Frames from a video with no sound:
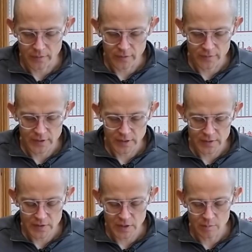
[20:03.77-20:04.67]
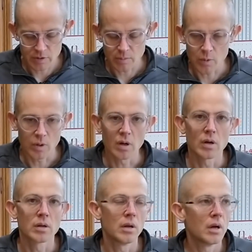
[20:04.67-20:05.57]
15 steeps or more.
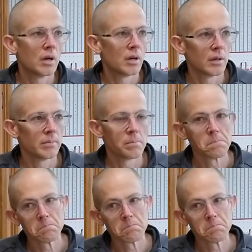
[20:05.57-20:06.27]
I